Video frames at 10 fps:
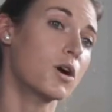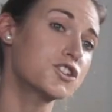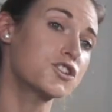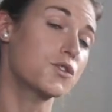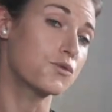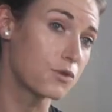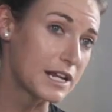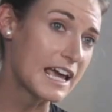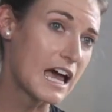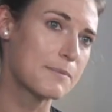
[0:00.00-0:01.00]
What do the
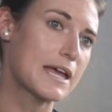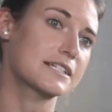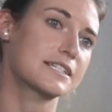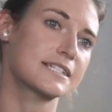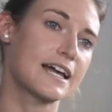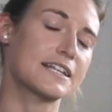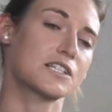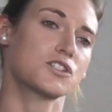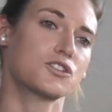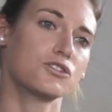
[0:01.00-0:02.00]
rehab
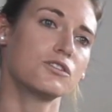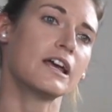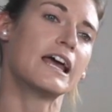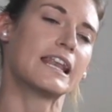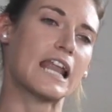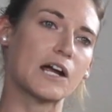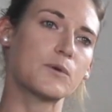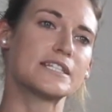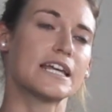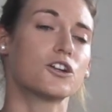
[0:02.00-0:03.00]
exercises do? Like
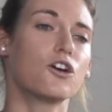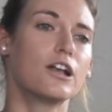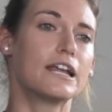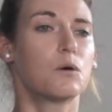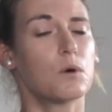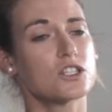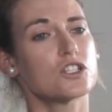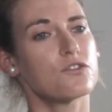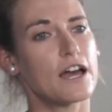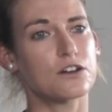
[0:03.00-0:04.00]
we said earlier,
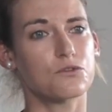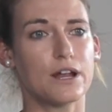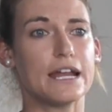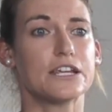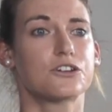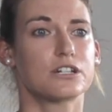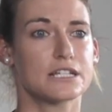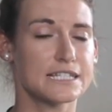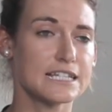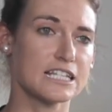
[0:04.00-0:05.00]
once you've had a really good
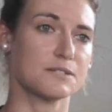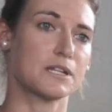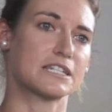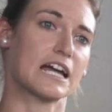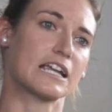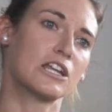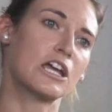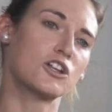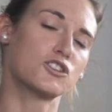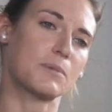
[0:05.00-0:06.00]
assessment done,
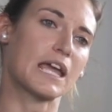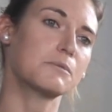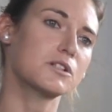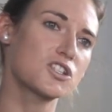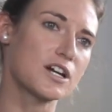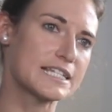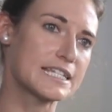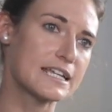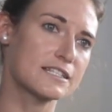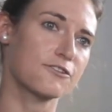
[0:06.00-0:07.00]
to be able to
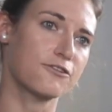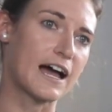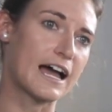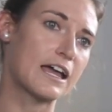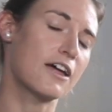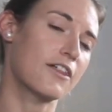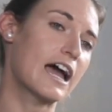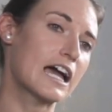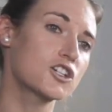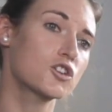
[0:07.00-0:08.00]
identify
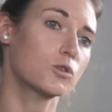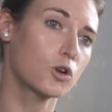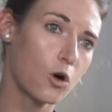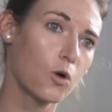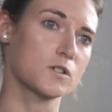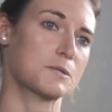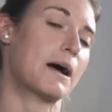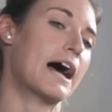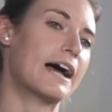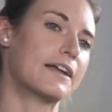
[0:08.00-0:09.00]
the actual cause
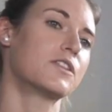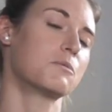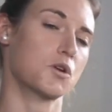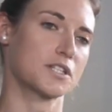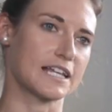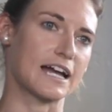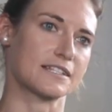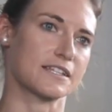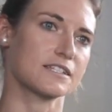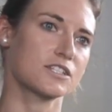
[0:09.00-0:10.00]
behind the
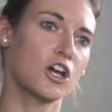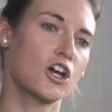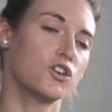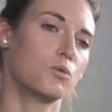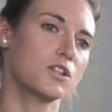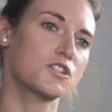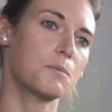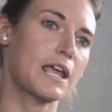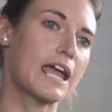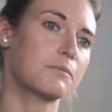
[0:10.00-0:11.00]
bursitis, you want to
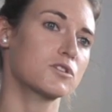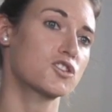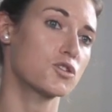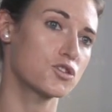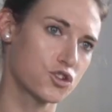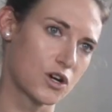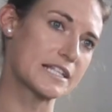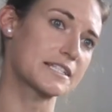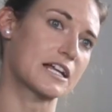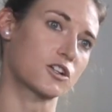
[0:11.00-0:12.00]
be able to
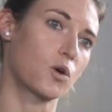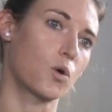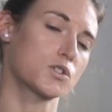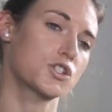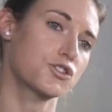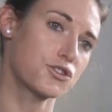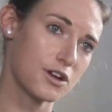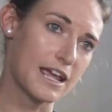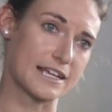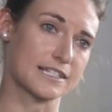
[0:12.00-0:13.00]
address that cause
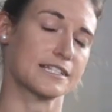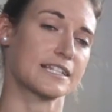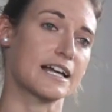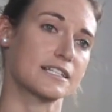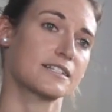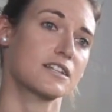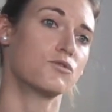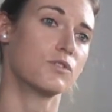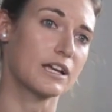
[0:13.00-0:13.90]
through exercises and